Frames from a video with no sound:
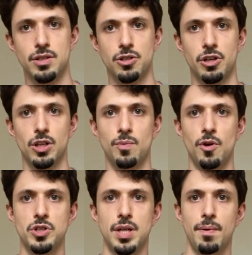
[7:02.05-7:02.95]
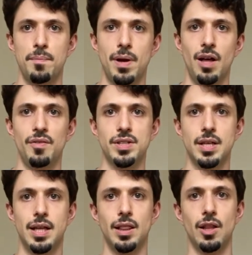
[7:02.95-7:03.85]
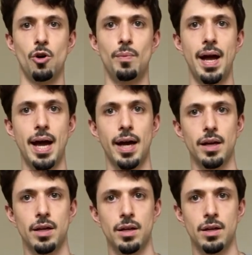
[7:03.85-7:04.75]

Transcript: circular motion in my pelvis and low back.